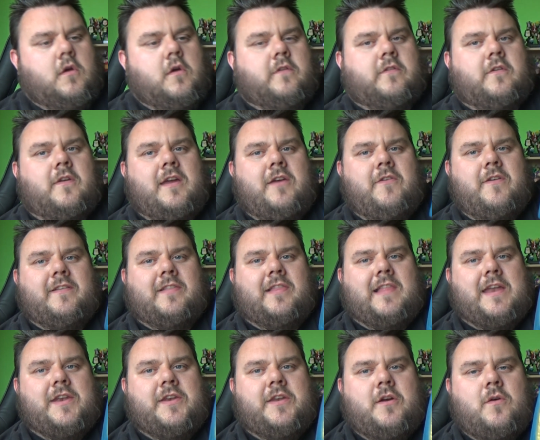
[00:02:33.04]
So here is
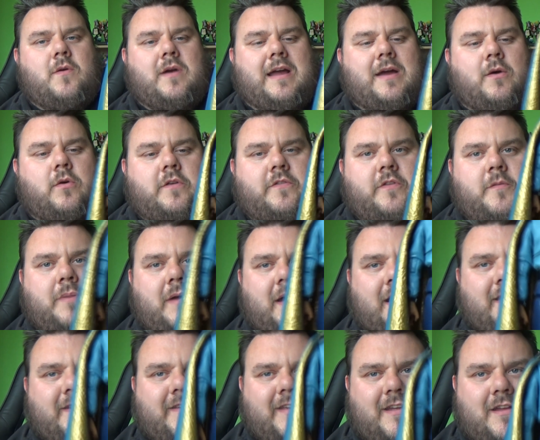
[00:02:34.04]
Lando out of the
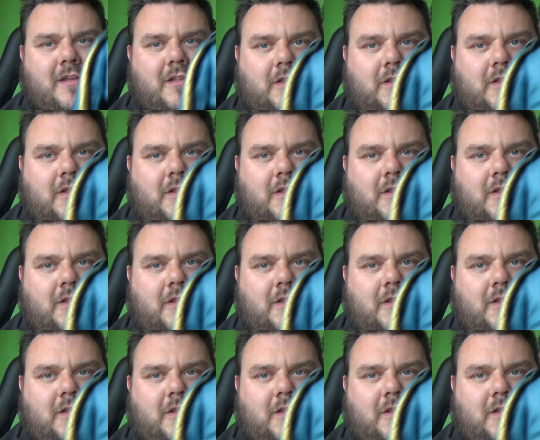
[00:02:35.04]
packaging,